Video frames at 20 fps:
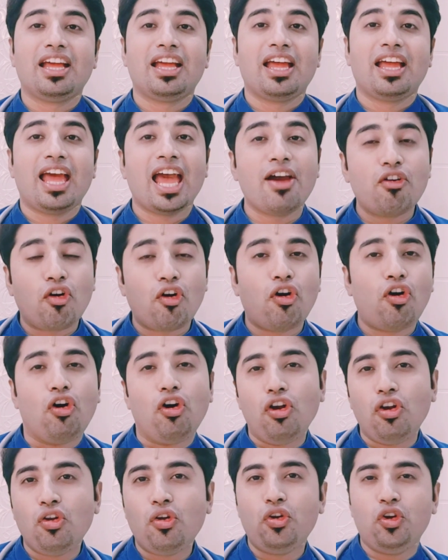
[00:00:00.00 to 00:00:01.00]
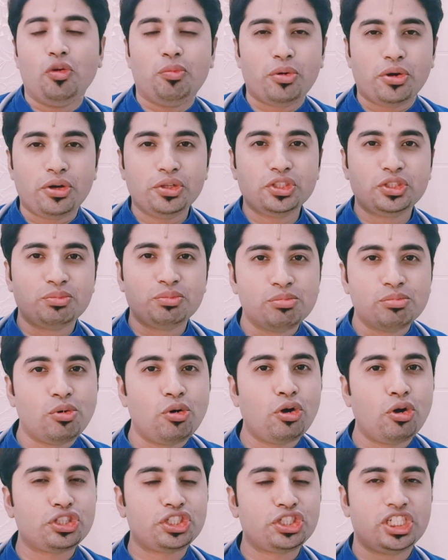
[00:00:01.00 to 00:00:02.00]
have all known to produce
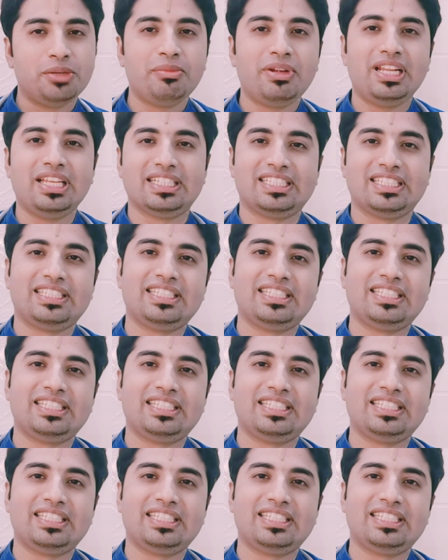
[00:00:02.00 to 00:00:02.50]
more stimulus,